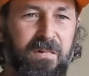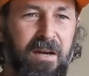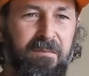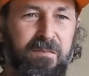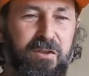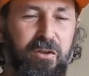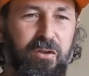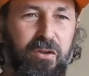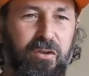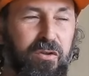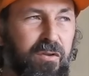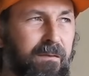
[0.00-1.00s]
come
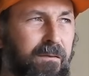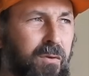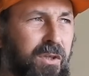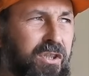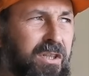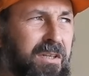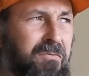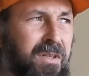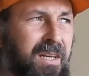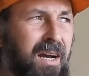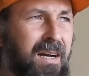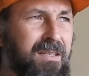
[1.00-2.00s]
to fruition in
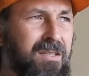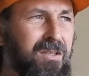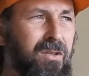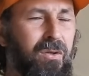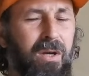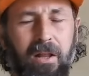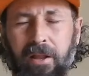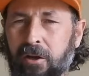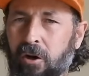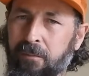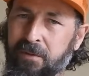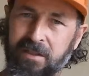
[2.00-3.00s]
regards to
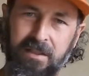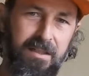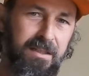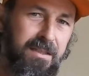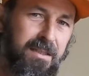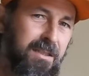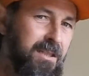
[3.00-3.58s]
helicopters,